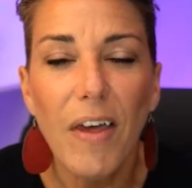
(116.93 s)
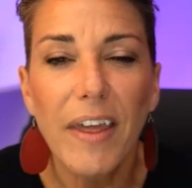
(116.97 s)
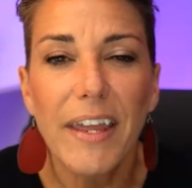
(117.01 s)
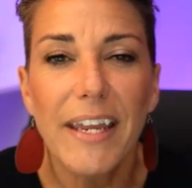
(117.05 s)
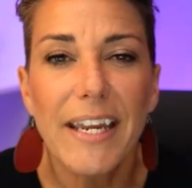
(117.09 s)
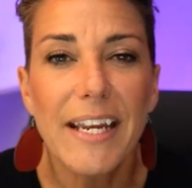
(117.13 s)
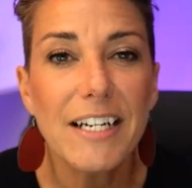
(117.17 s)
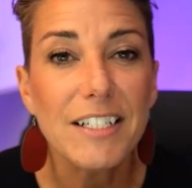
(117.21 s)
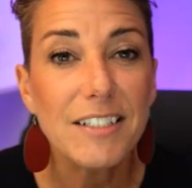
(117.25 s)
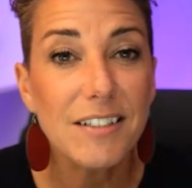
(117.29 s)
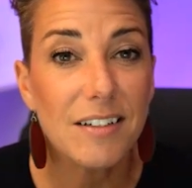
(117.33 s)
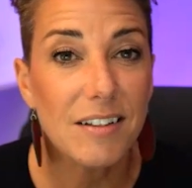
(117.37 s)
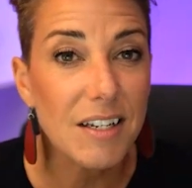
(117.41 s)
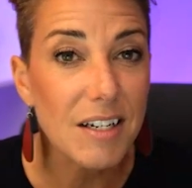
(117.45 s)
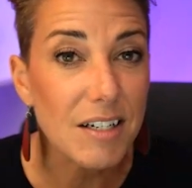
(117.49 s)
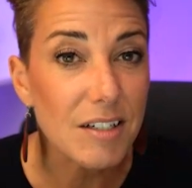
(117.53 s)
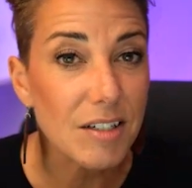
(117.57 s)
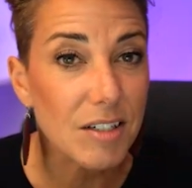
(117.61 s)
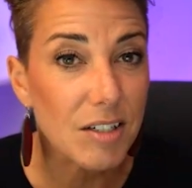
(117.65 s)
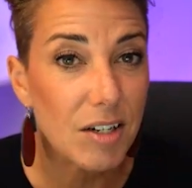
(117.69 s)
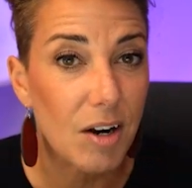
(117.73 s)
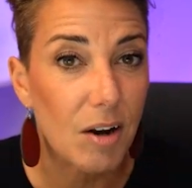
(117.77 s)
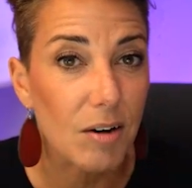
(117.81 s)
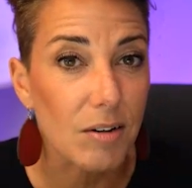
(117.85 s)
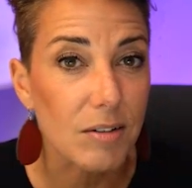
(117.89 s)
Each of these
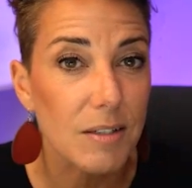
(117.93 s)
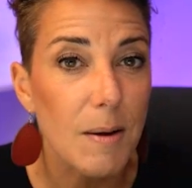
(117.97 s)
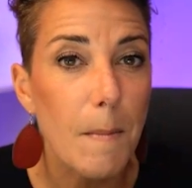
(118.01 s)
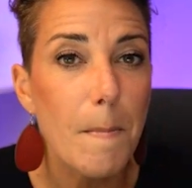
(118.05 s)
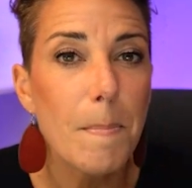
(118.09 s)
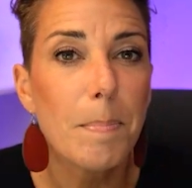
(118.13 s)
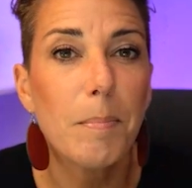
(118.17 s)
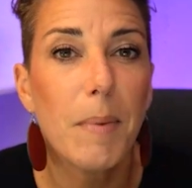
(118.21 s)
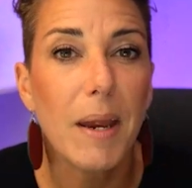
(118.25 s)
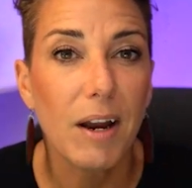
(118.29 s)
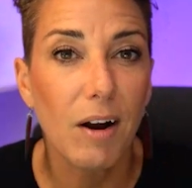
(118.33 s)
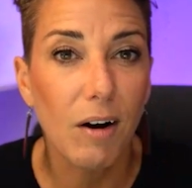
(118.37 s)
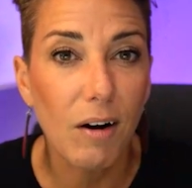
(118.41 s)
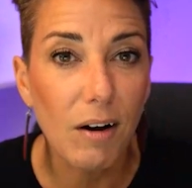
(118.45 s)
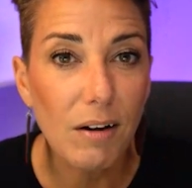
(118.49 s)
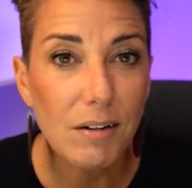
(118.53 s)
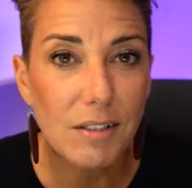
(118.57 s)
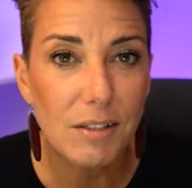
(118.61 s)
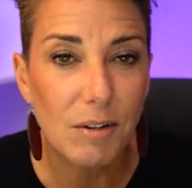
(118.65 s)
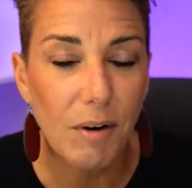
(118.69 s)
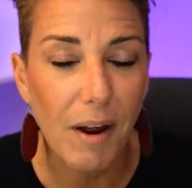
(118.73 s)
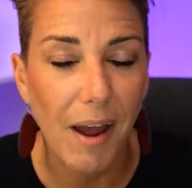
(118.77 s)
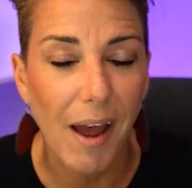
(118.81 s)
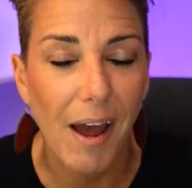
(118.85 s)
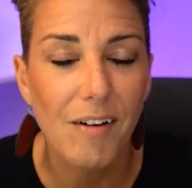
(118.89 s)
shows may
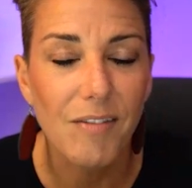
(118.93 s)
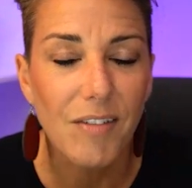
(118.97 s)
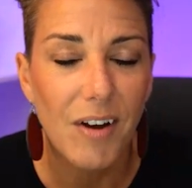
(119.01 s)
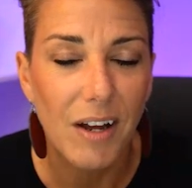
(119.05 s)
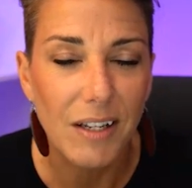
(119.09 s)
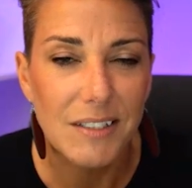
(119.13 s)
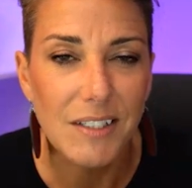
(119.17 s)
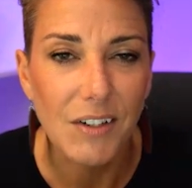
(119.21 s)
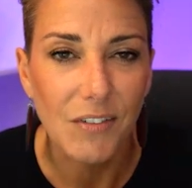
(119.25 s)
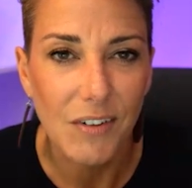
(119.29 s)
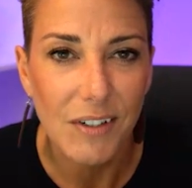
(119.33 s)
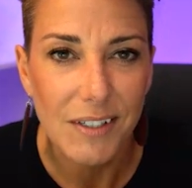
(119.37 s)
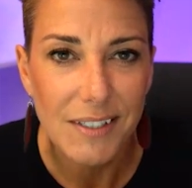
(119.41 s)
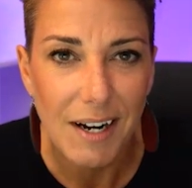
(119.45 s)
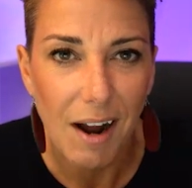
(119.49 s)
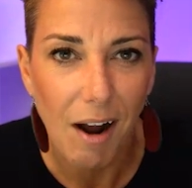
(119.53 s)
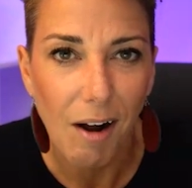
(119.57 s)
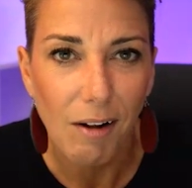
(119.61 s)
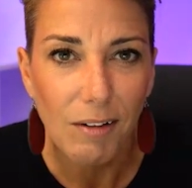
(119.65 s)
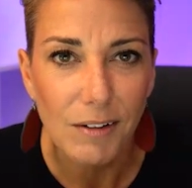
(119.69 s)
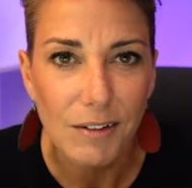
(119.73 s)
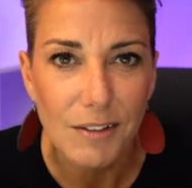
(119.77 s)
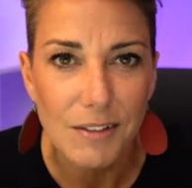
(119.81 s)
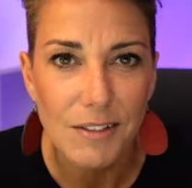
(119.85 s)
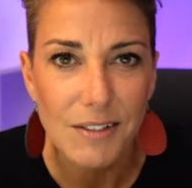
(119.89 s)
also have a different
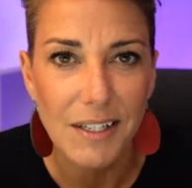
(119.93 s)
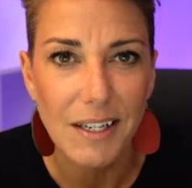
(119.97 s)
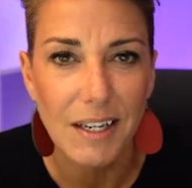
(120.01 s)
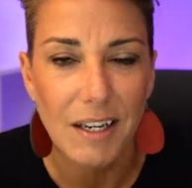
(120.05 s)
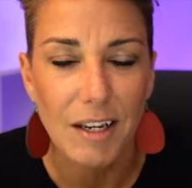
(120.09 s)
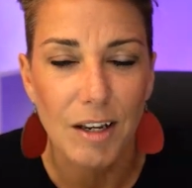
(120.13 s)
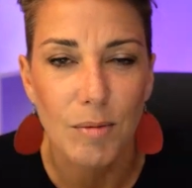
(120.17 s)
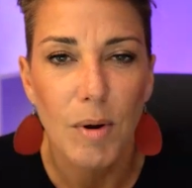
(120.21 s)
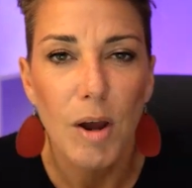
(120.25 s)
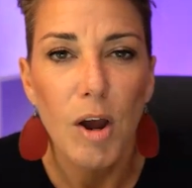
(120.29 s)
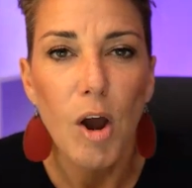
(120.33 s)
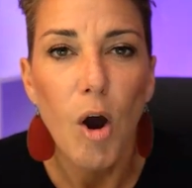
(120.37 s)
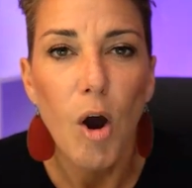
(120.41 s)
color scheme